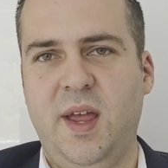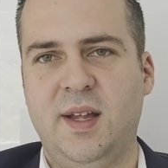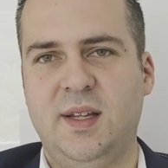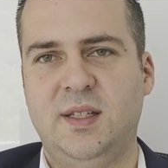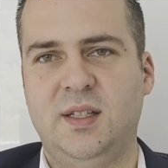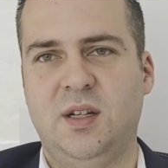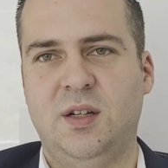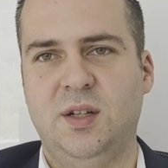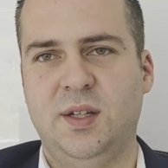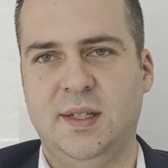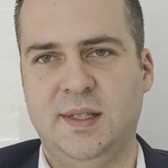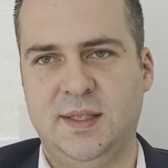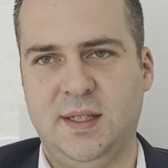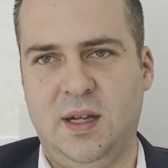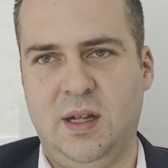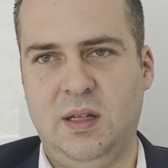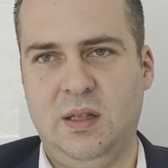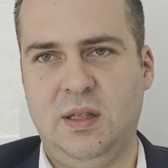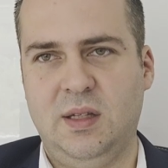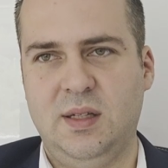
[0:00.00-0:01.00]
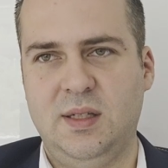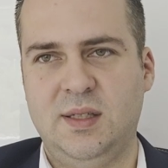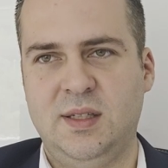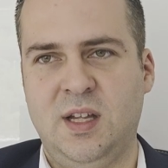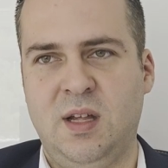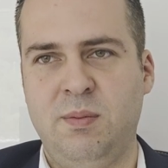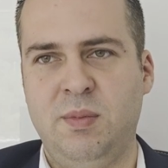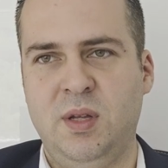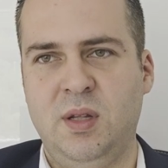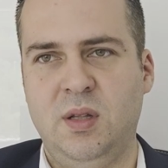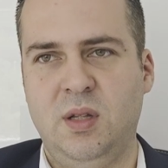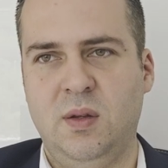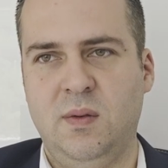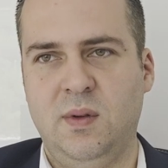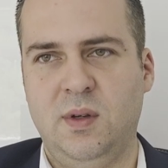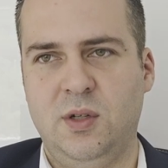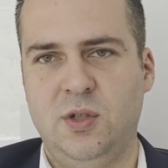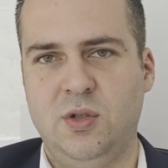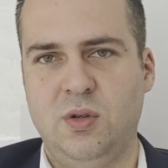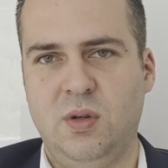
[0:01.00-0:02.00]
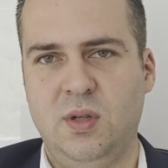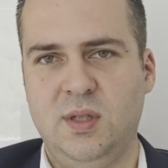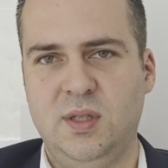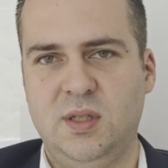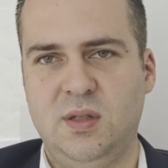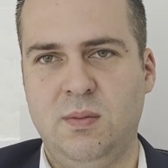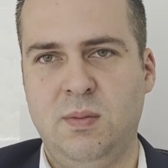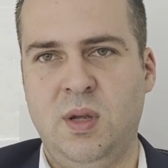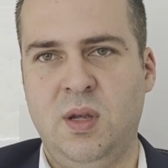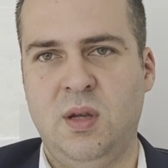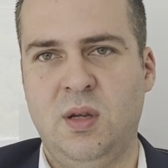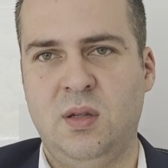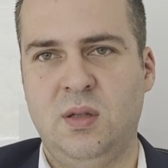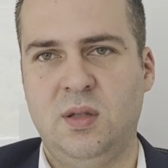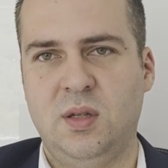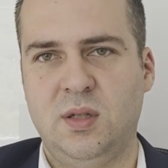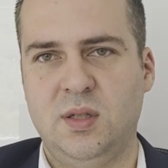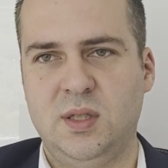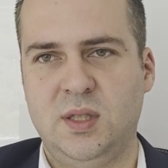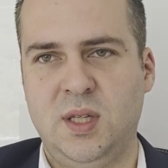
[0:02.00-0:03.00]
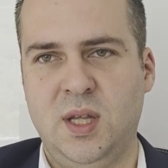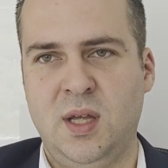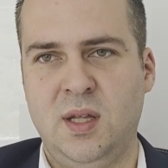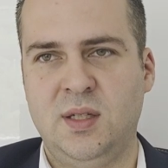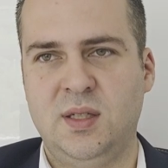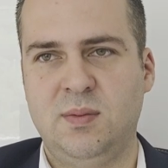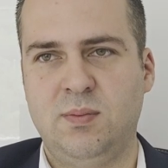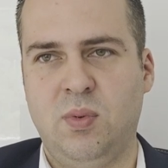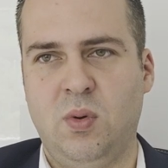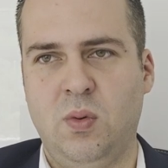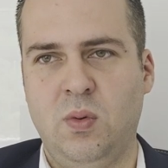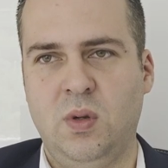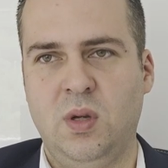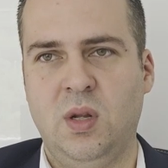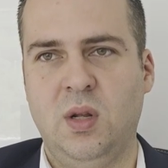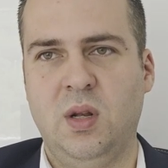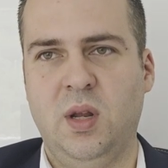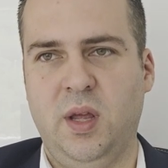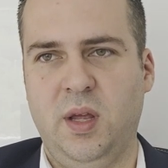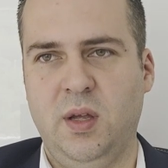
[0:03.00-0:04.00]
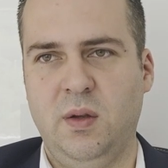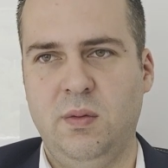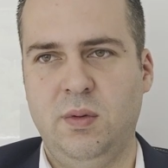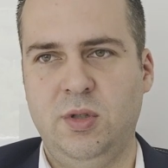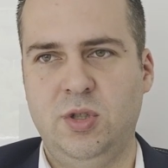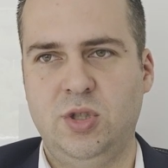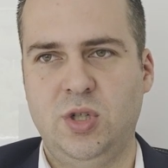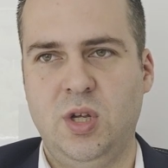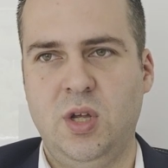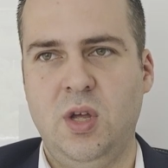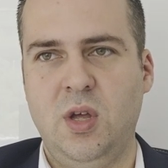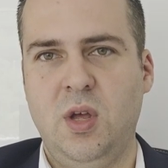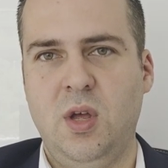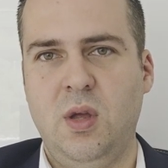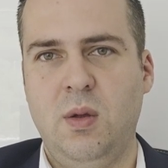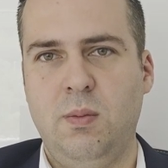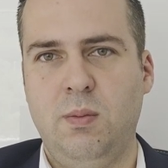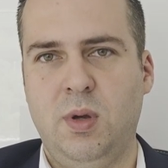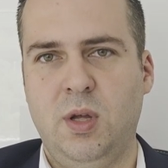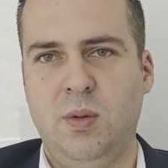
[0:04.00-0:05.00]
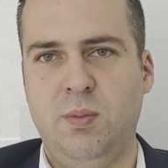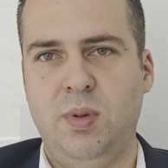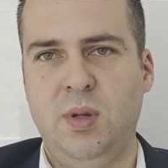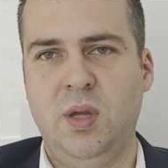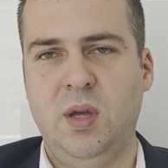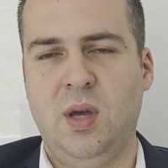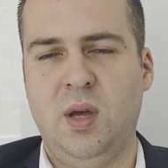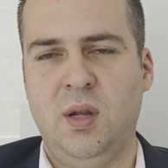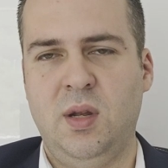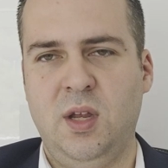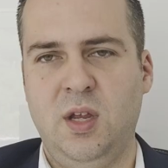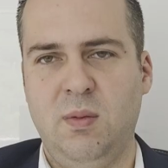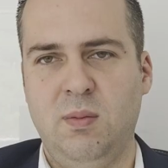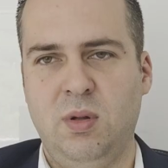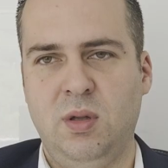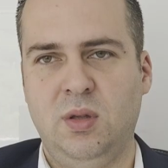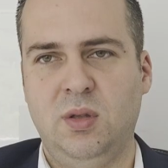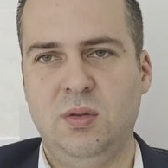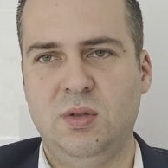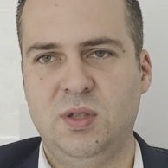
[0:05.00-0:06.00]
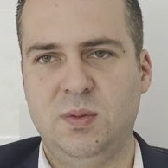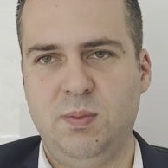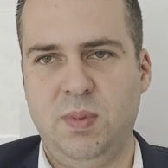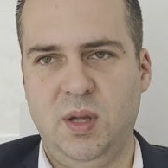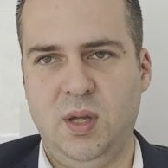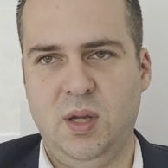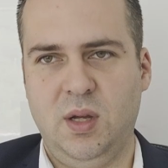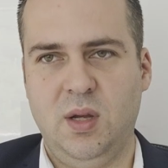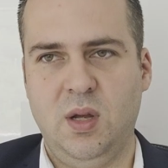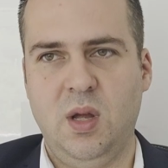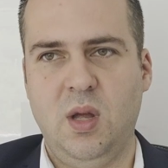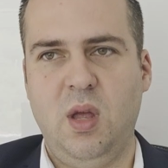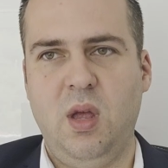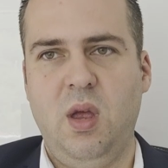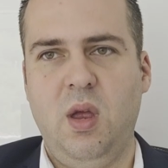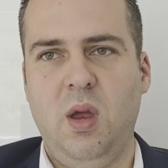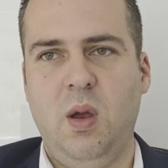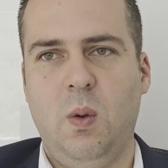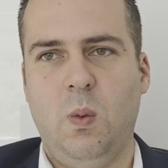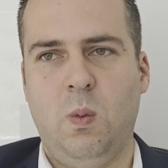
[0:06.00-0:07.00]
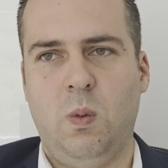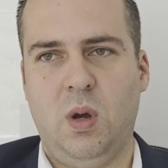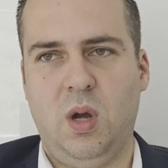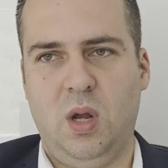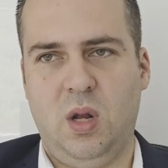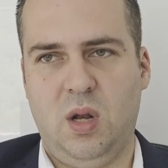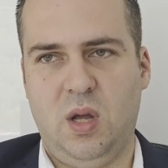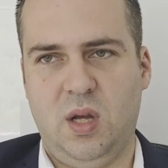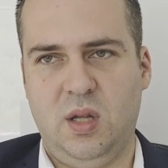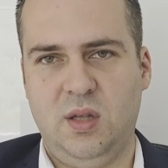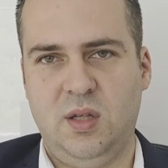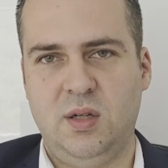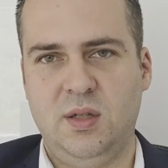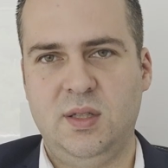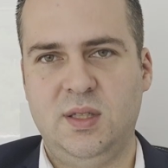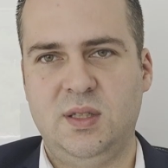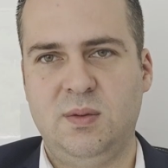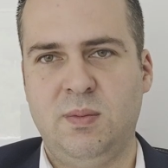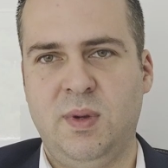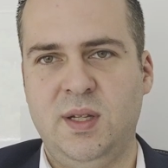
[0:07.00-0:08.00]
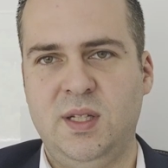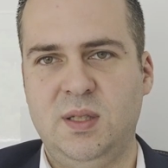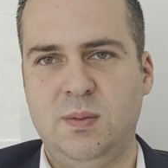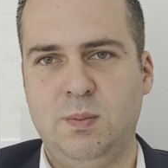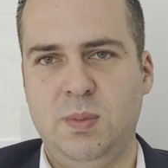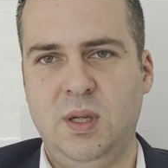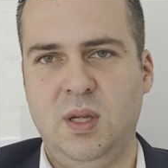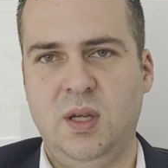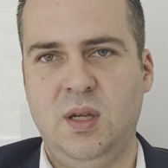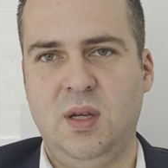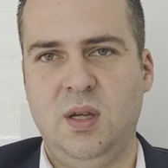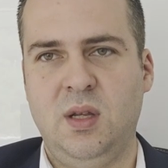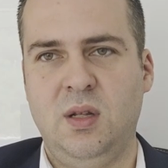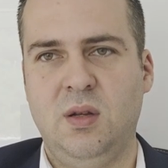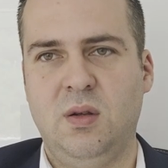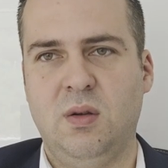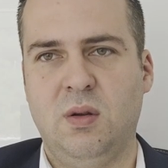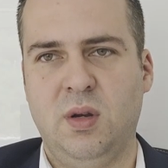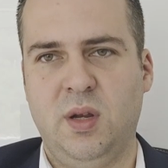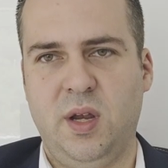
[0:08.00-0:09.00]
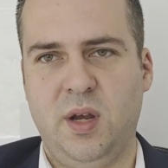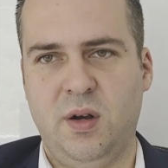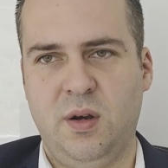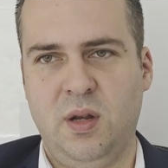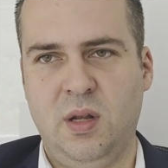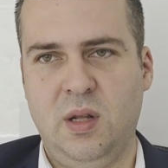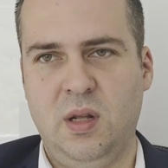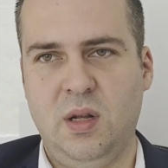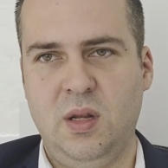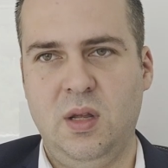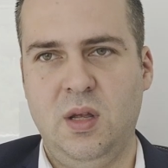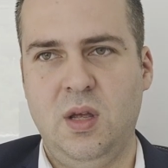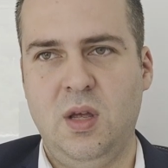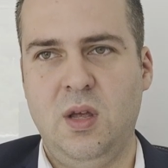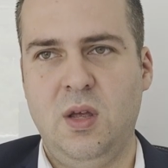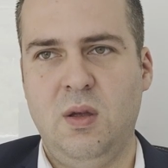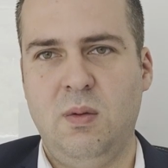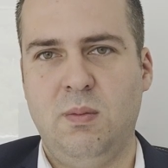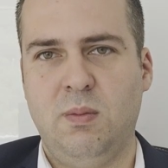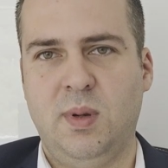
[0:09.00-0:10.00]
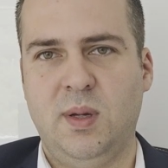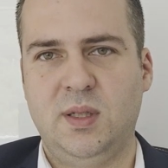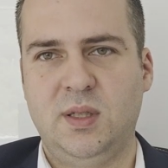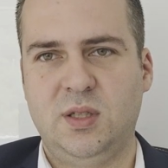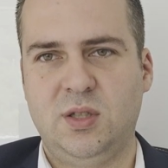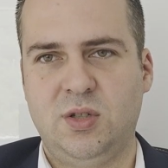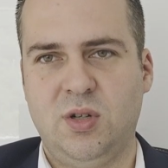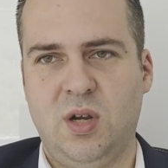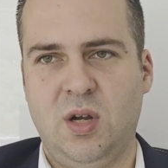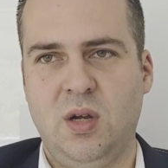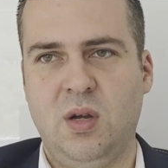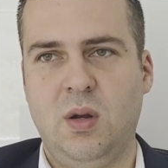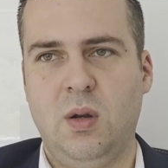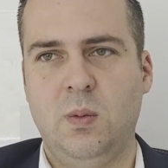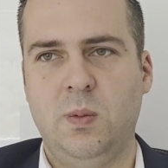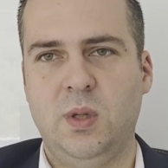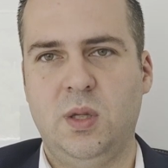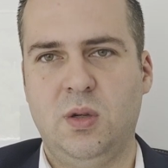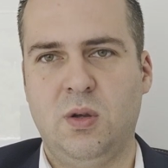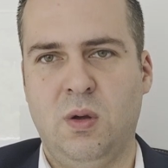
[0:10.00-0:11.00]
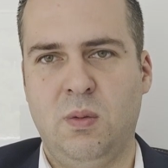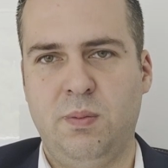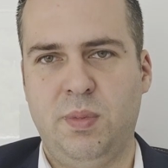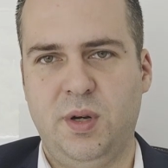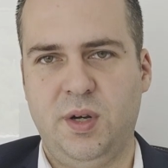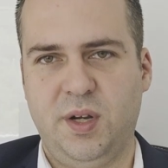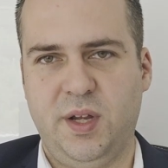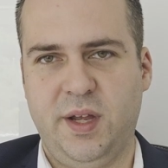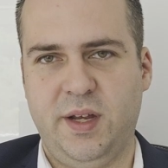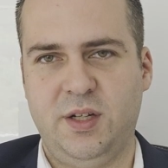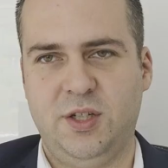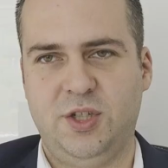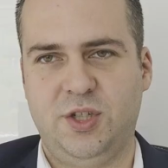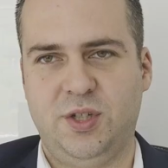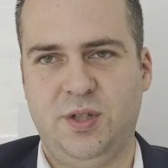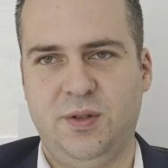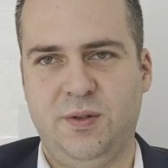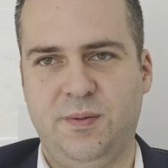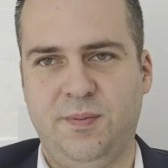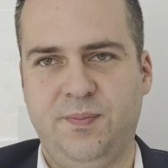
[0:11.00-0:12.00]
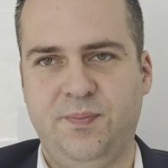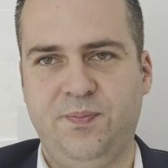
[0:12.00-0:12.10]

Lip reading: As a result, some individuals may understand spoken language but be unable to speak, while others might speak incoherently but struggle with comprehension.